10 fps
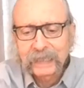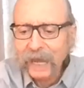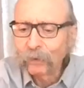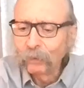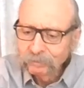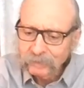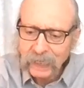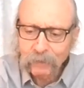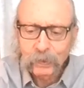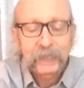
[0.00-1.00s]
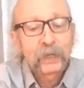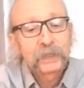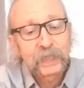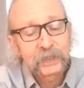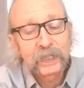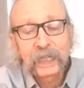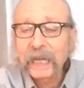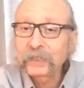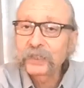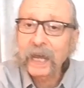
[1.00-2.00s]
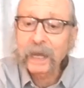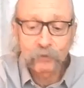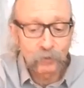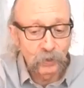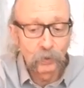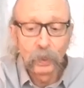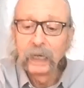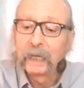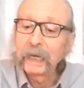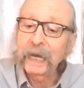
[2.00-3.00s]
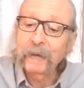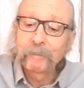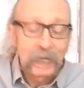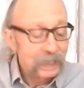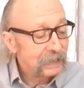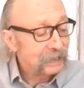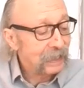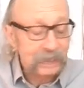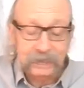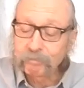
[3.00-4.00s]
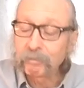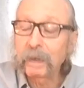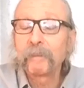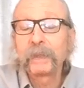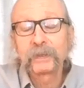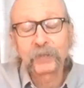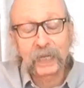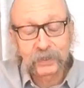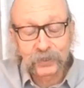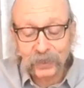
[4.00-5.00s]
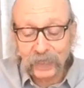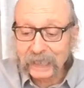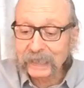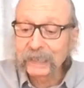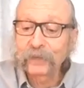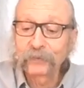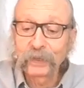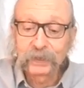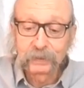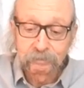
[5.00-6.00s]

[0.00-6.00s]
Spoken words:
Now, when he goes into the next time through, it's slightly different.